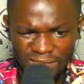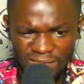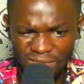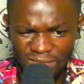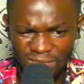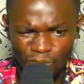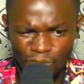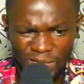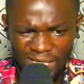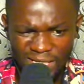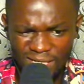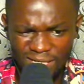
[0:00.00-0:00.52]

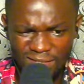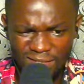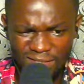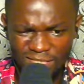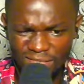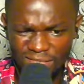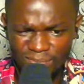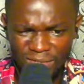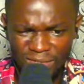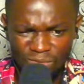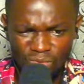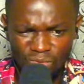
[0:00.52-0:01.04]
This
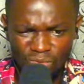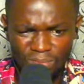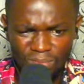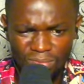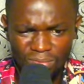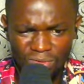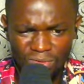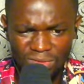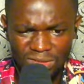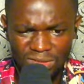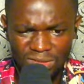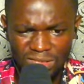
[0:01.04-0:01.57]
backward
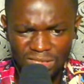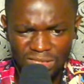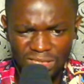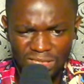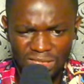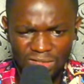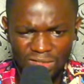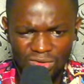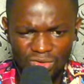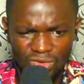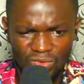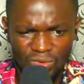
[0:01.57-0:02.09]
pawn is a
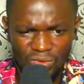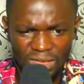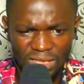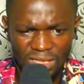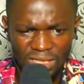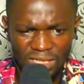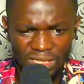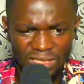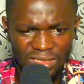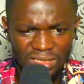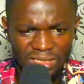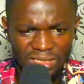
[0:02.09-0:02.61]
serious weakness.